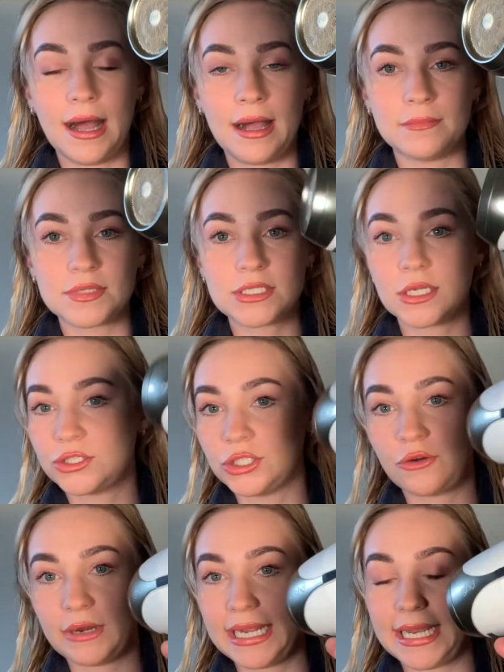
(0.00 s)
Such a
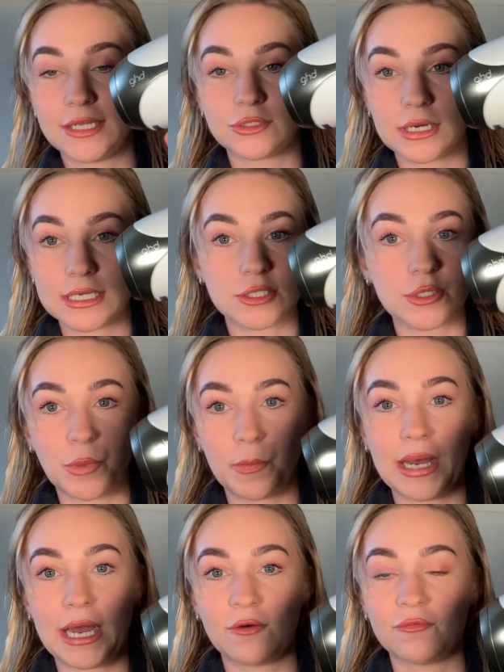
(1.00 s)
great hair dryer, super
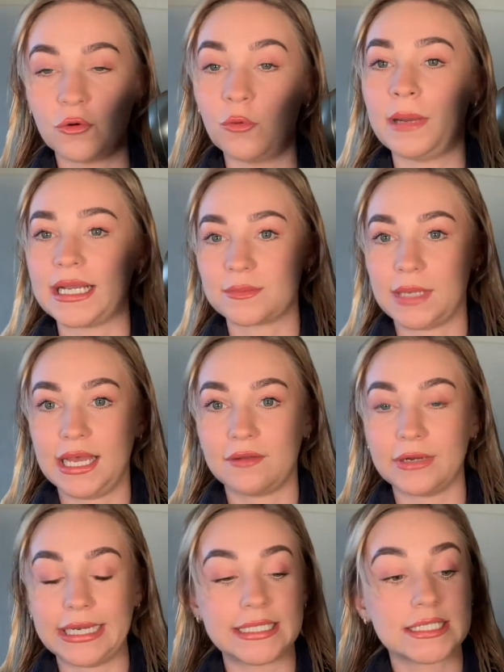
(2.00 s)
powerful, makes my hair
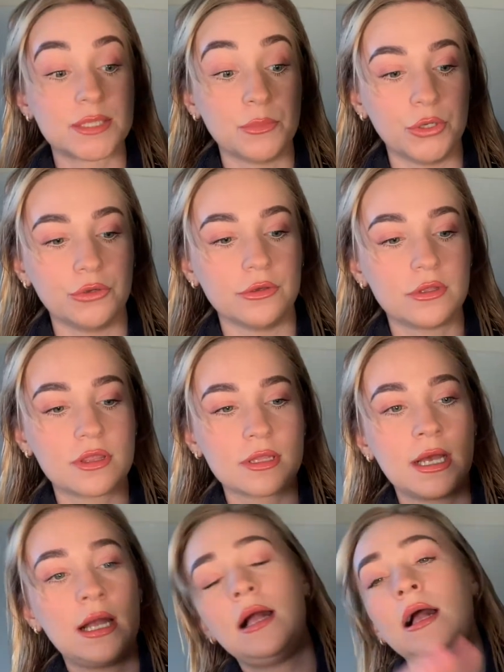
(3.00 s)
really smooth.
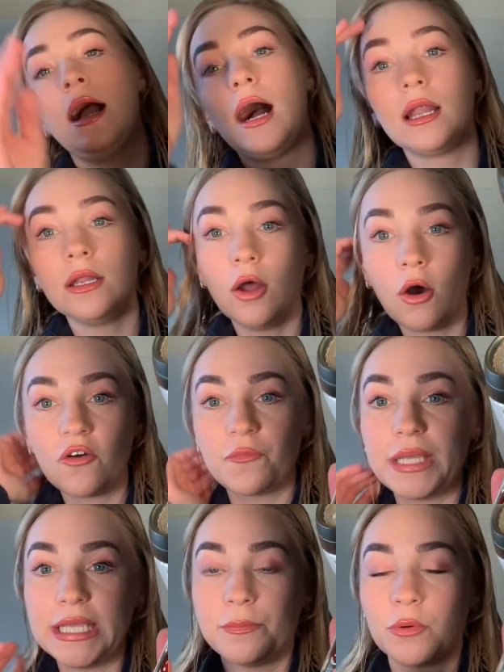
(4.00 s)
A lot of
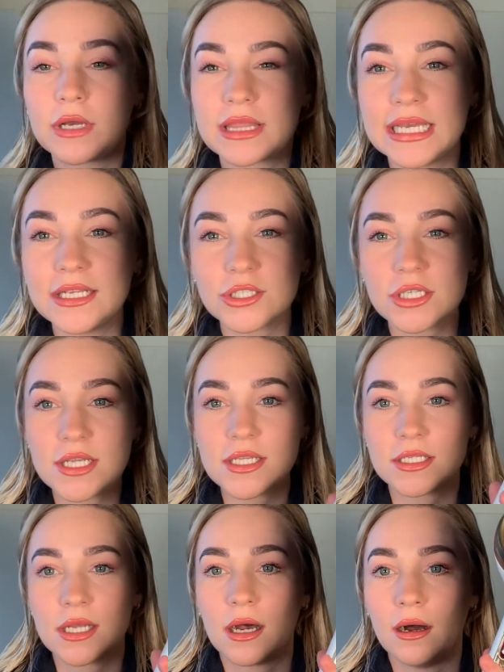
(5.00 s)
people, I think just because
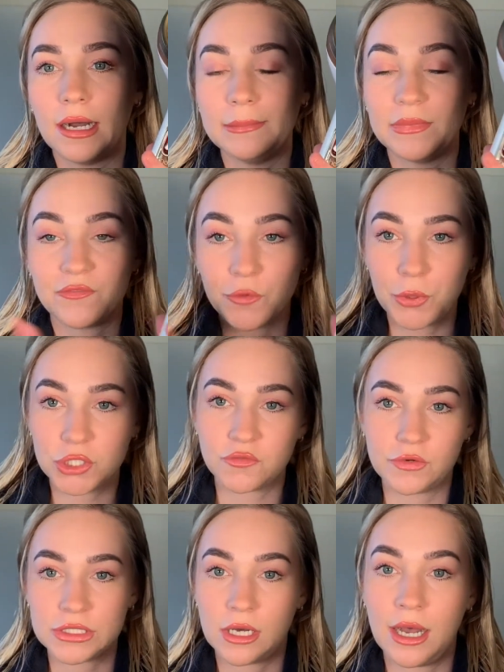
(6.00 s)
of time, if you push
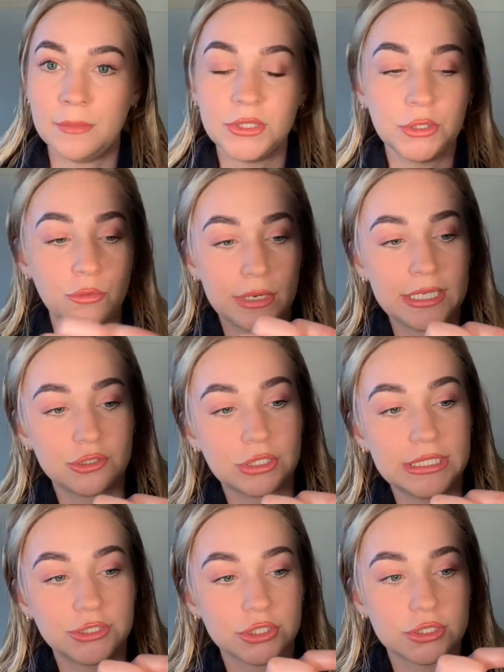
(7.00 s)
for time, you will
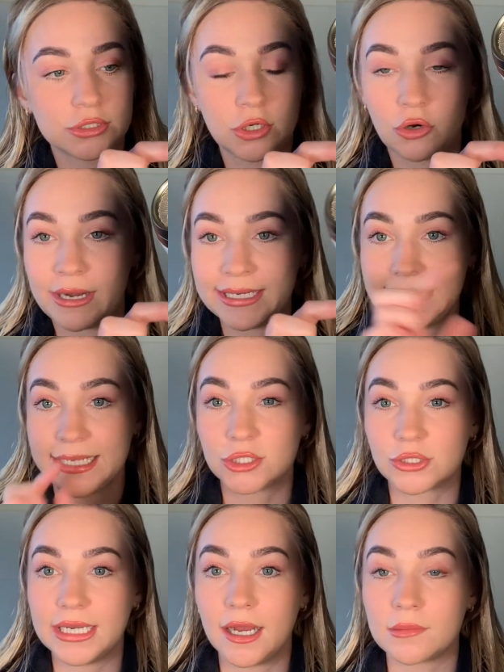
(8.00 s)
literally just crank it
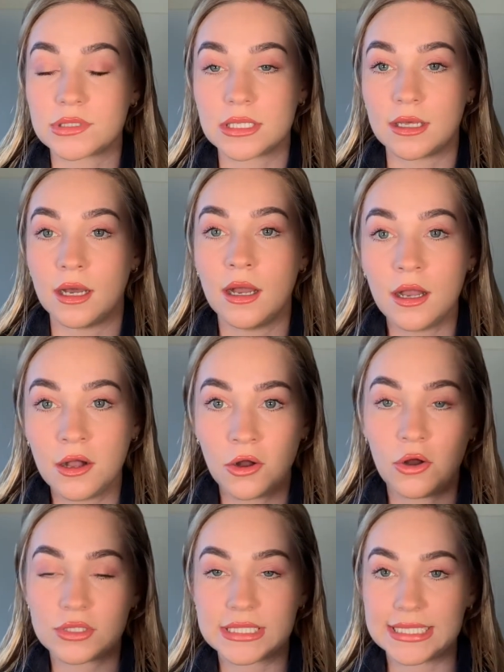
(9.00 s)
straight up to the
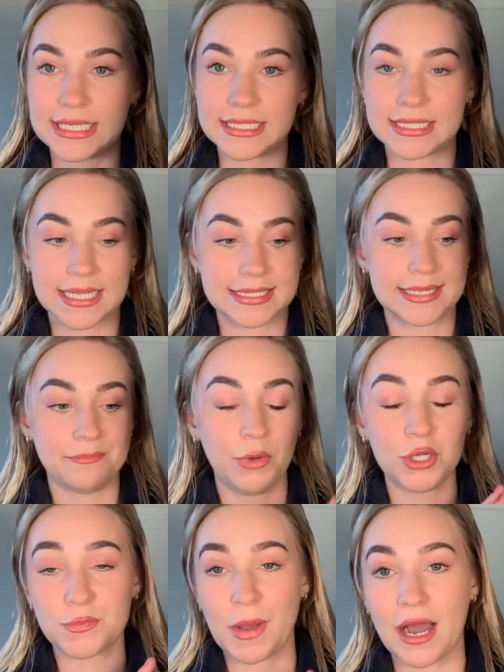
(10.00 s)
hottest heat setting,
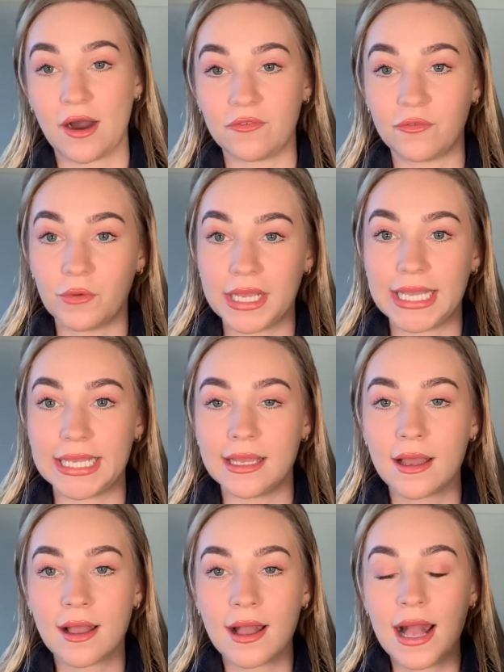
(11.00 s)
most powerful heat,
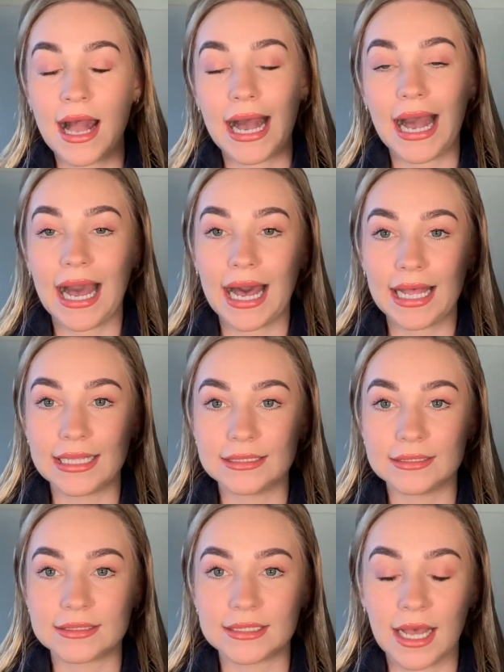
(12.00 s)
and